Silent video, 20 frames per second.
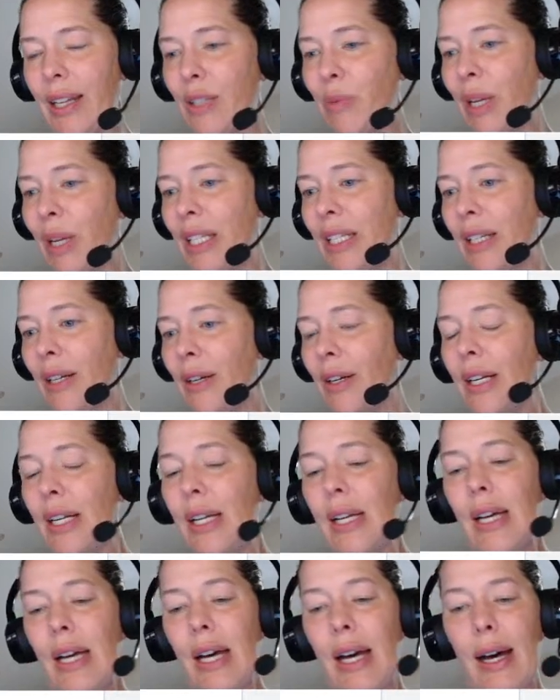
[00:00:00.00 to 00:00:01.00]
of space here.
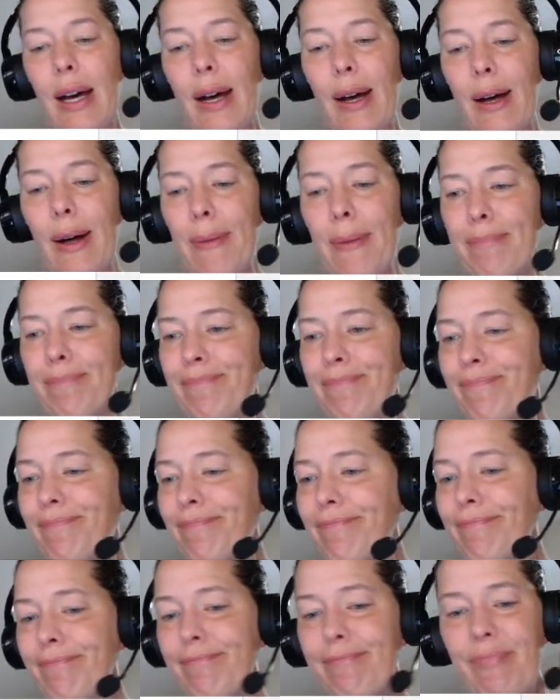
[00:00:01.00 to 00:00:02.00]
Let
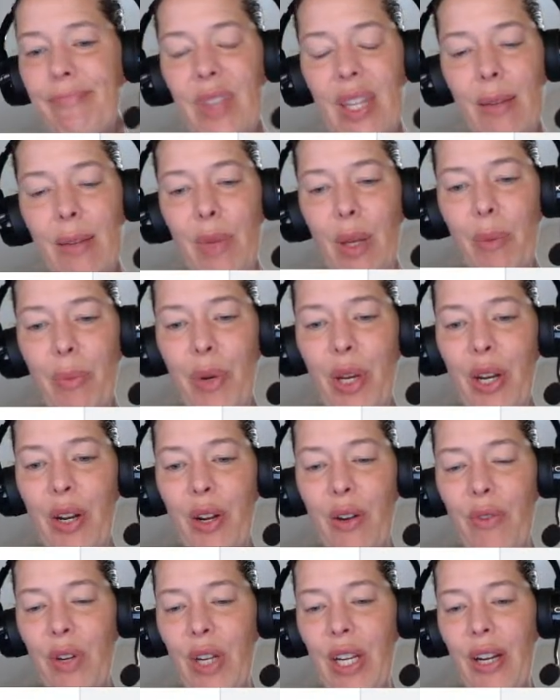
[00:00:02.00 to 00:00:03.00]
me put it
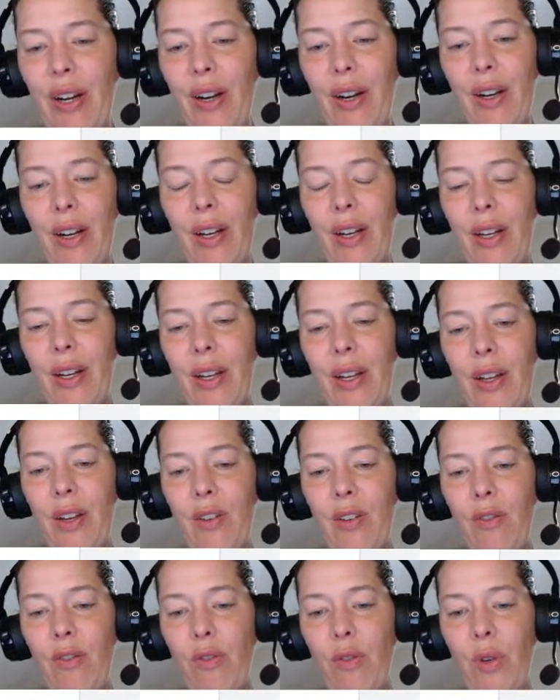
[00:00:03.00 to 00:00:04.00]
over here.
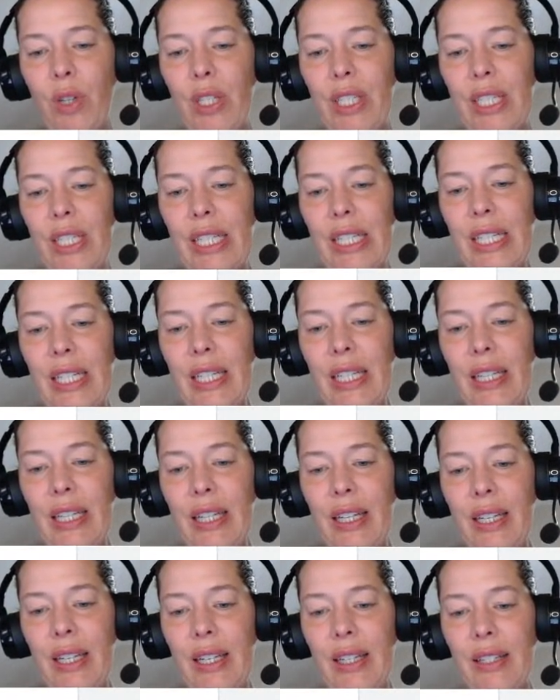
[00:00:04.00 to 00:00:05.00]

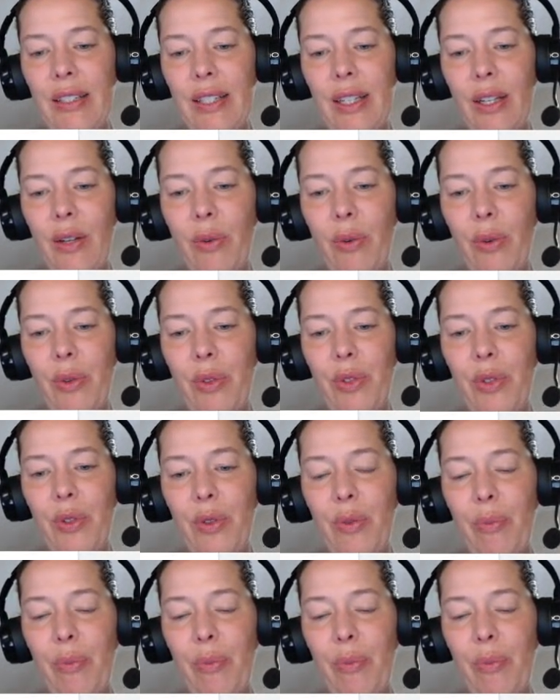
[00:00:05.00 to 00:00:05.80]
14 is equal to